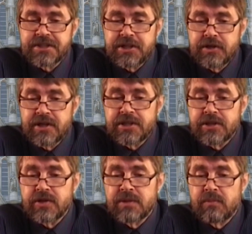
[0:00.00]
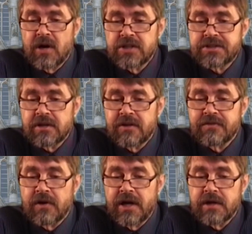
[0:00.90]
security to the master
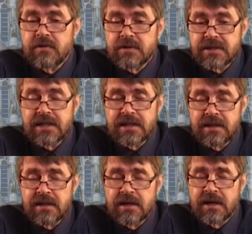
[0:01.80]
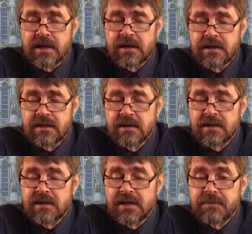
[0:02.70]
of the High Court? And
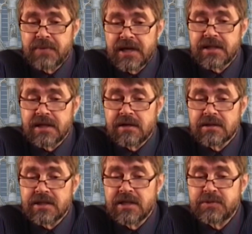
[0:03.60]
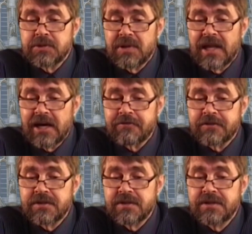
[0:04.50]
in practical terms, you will have
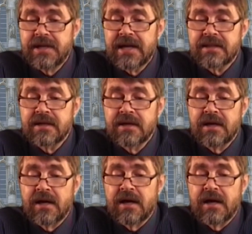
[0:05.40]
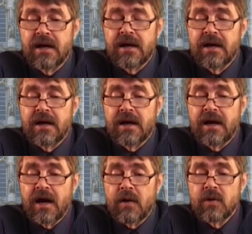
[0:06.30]
to do that.
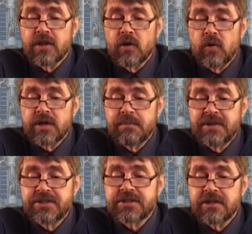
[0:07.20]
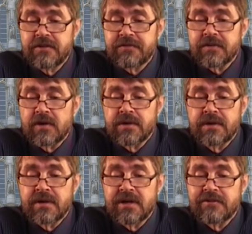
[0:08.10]
How will the order be served
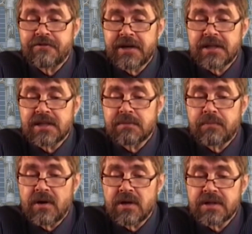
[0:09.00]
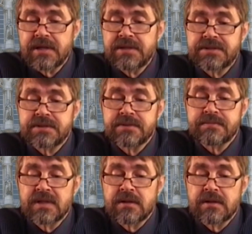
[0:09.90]
on affected parties?